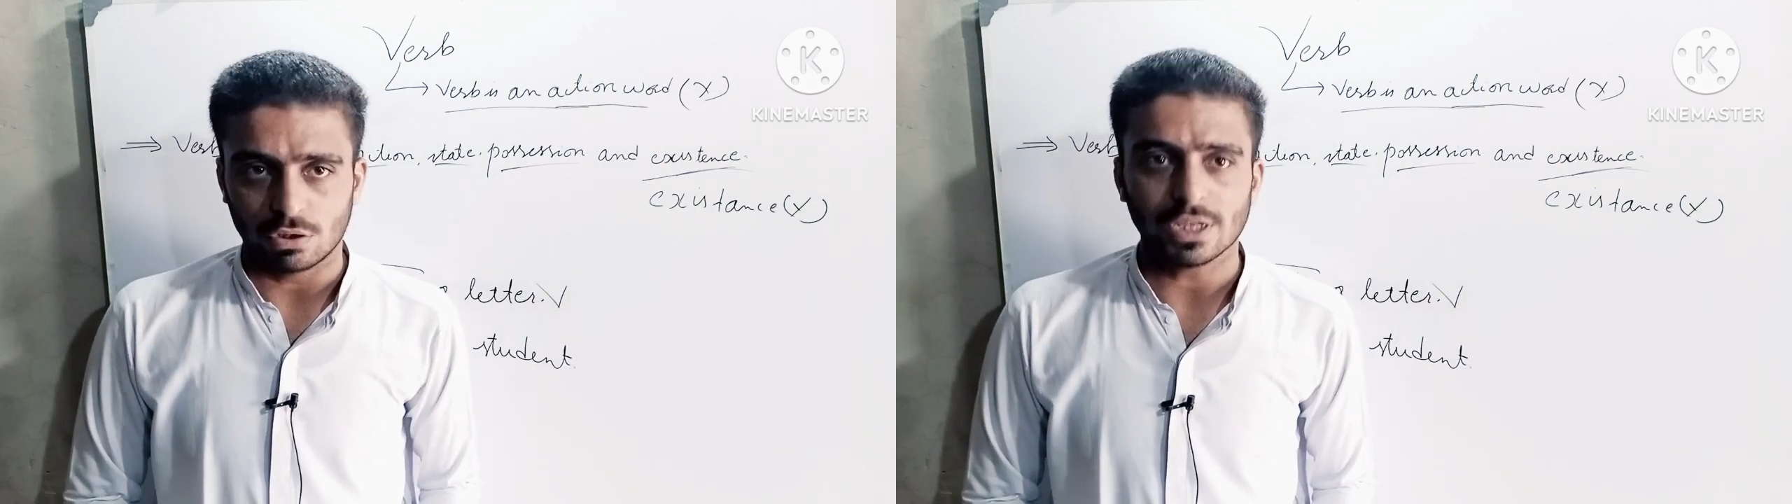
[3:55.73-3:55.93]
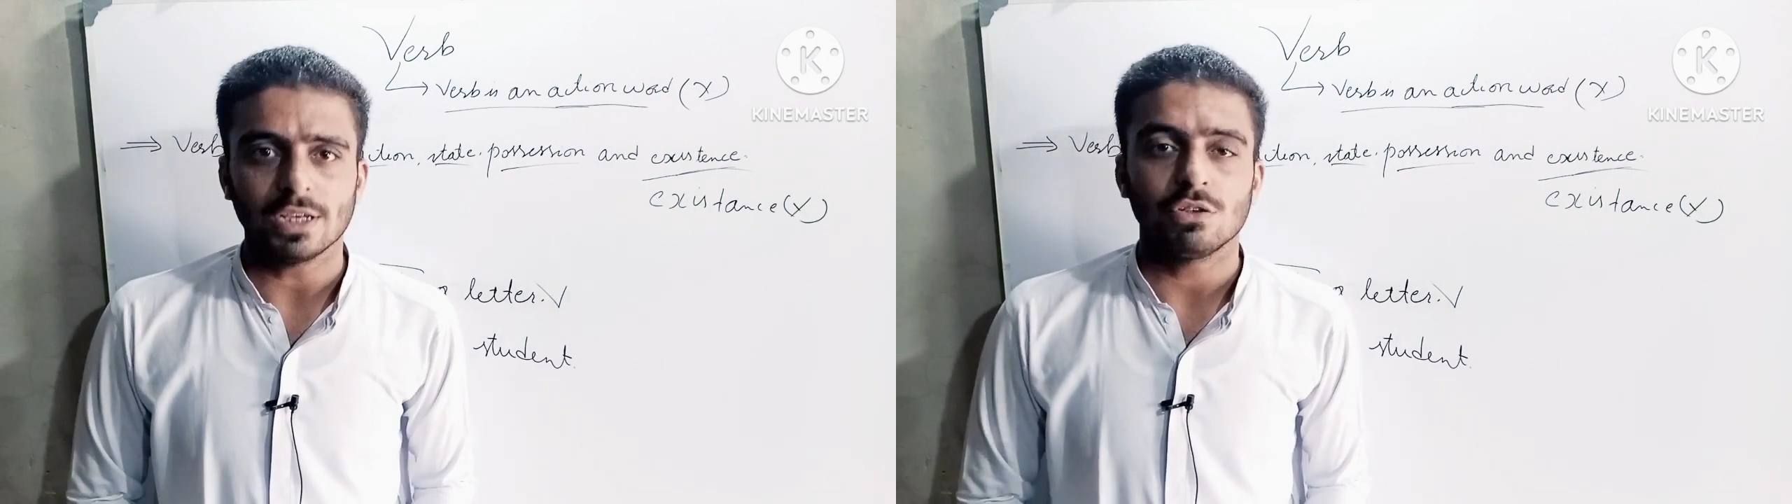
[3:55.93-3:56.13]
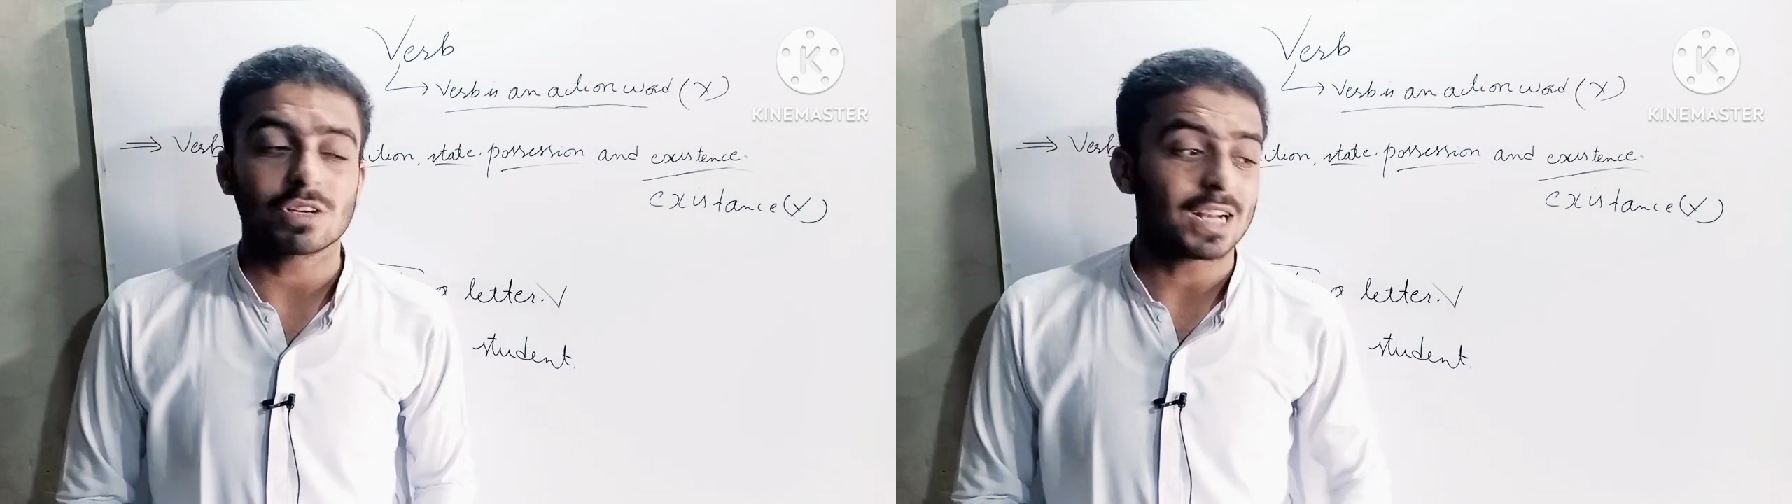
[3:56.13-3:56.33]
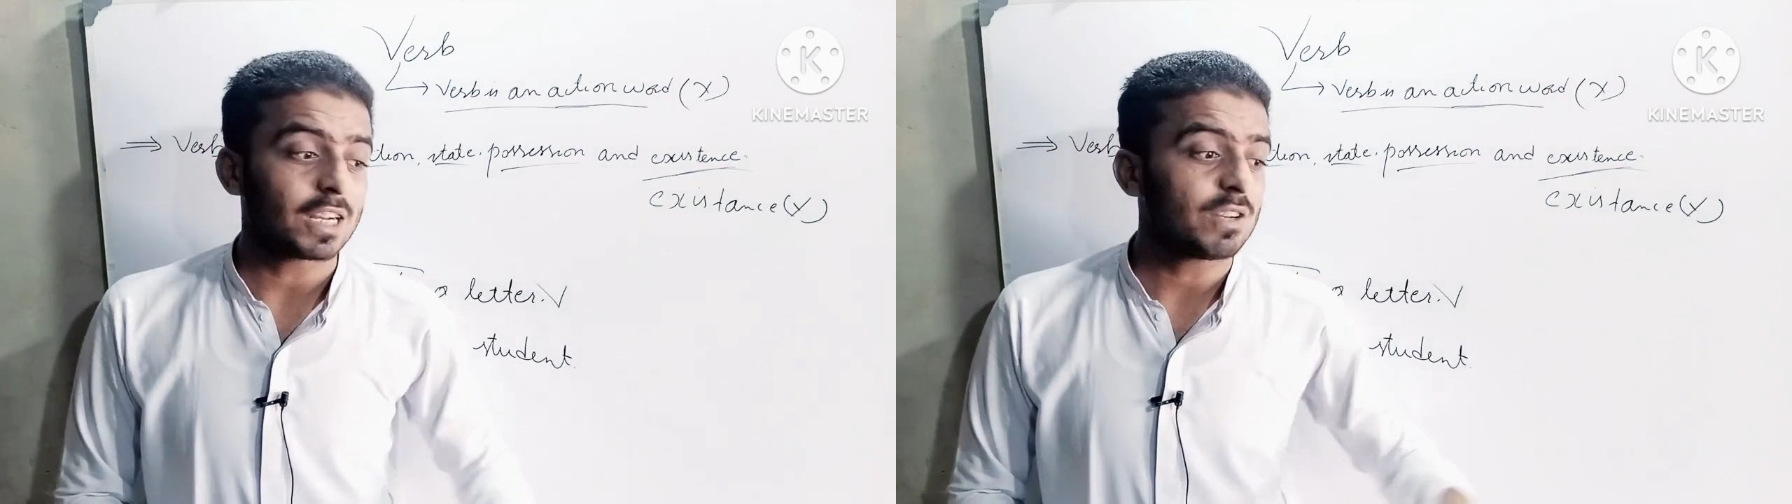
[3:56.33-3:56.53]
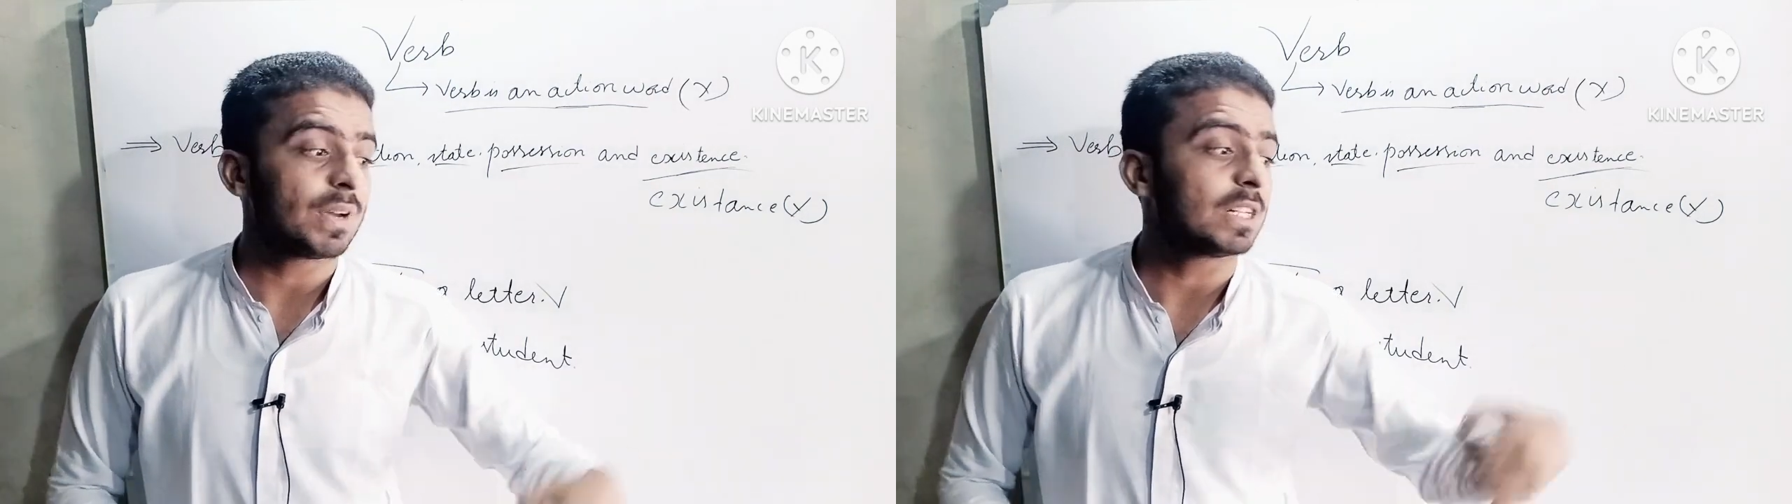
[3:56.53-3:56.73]
Okay, you can
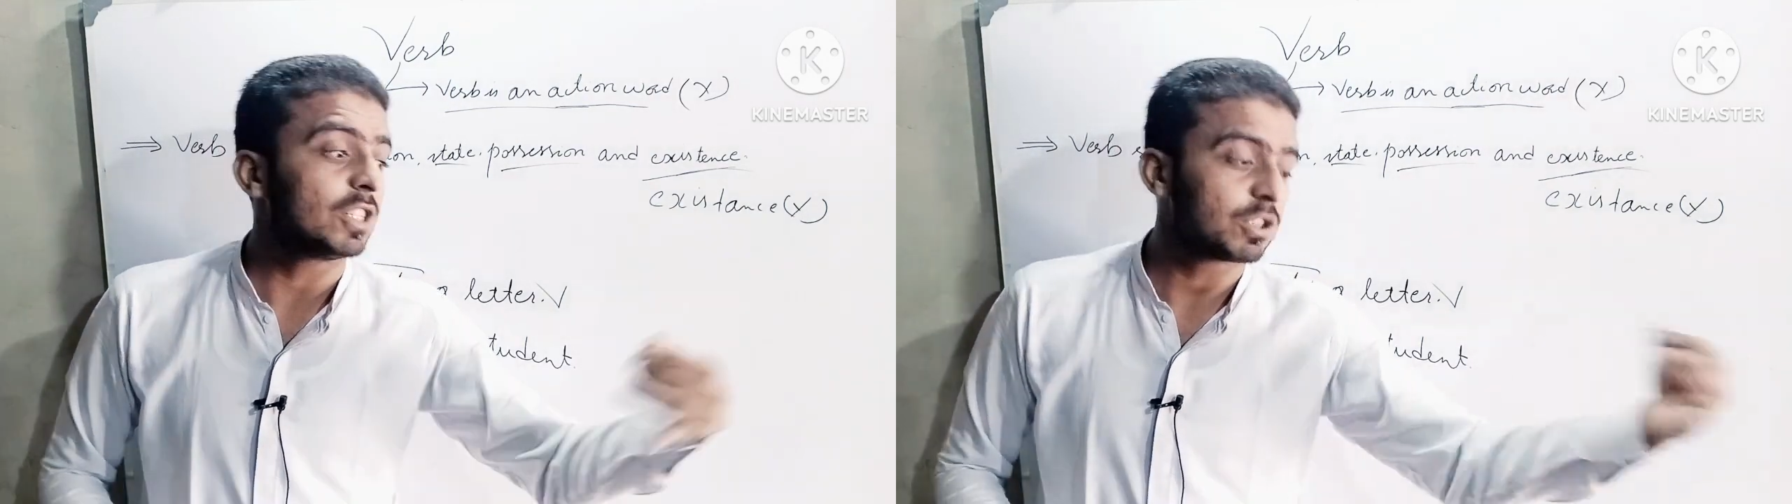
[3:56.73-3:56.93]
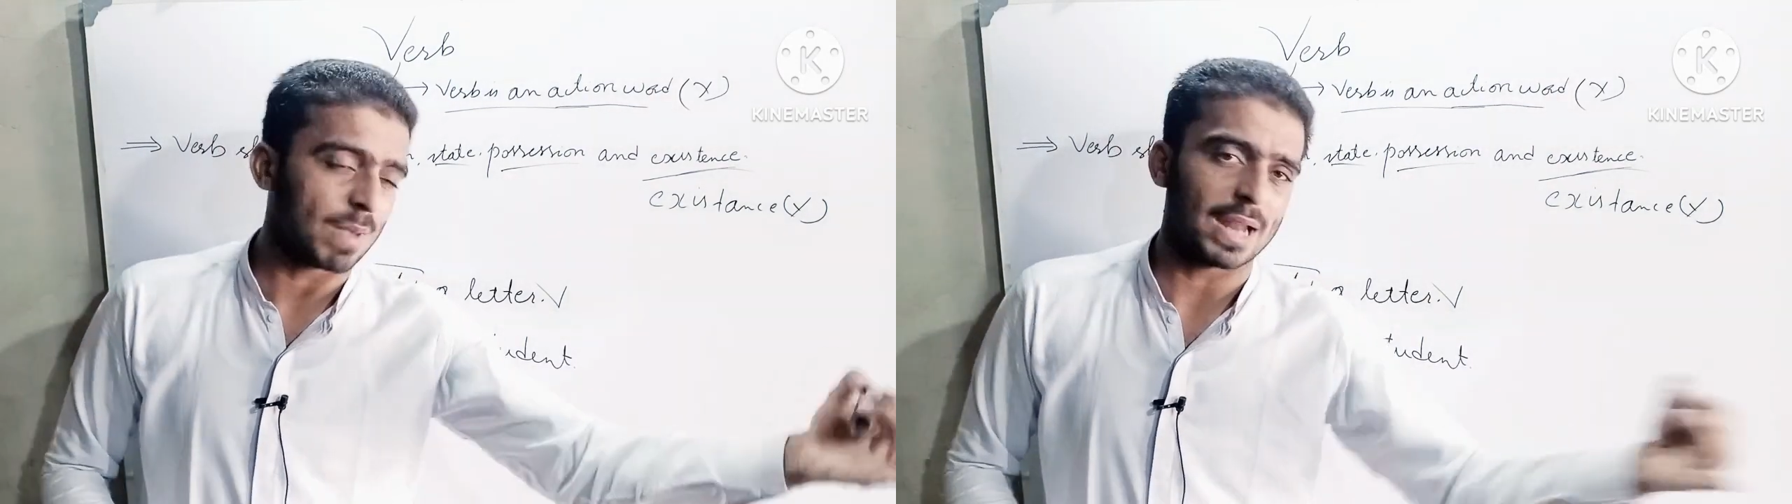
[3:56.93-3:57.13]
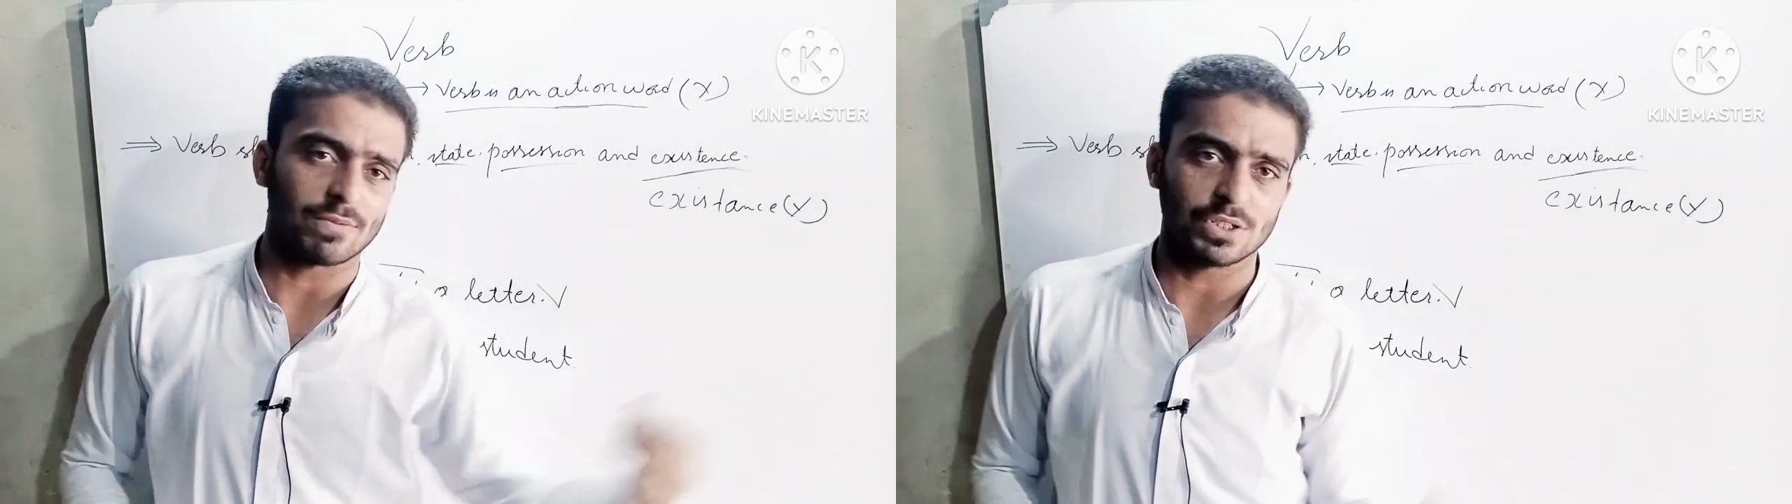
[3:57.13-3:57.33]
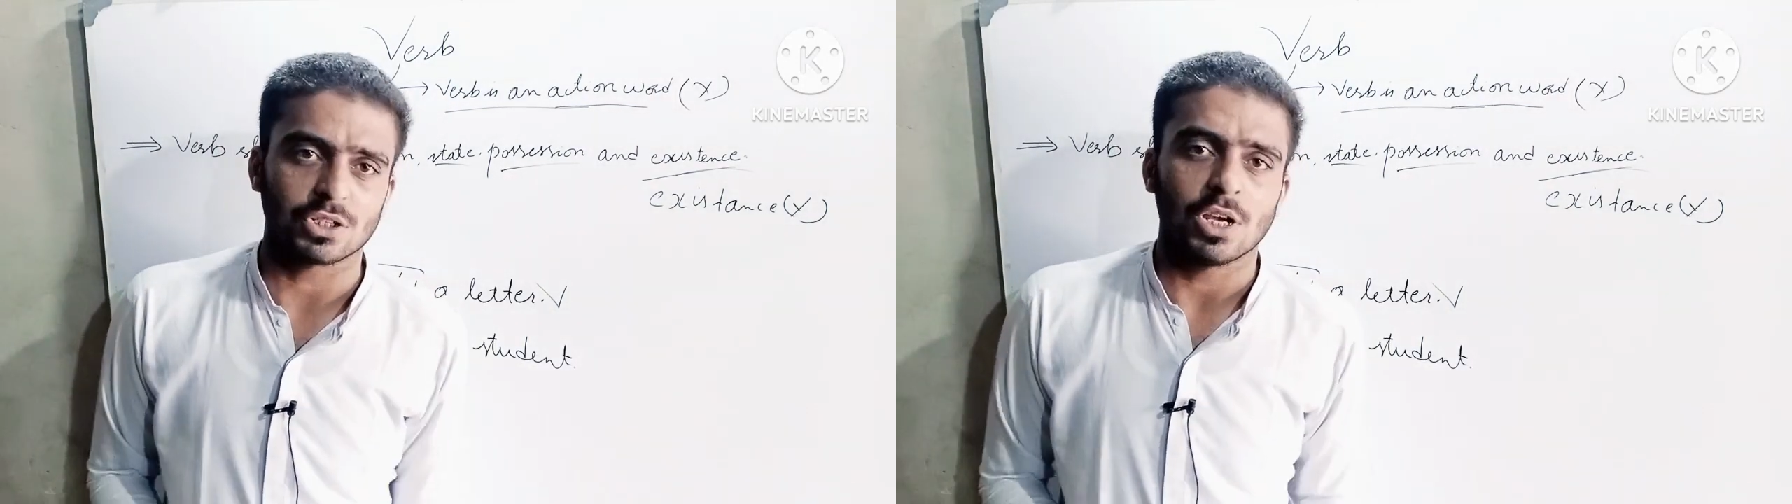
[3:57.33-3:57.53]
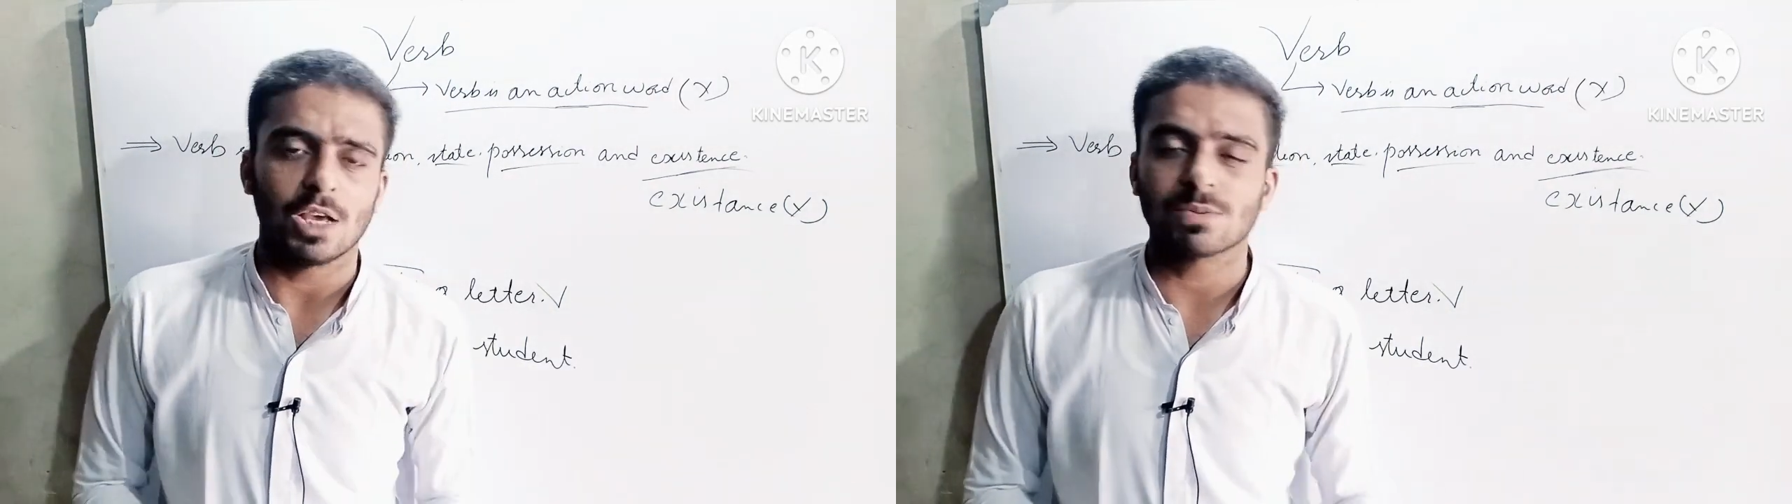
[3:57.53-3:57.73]
identify that this man is rich.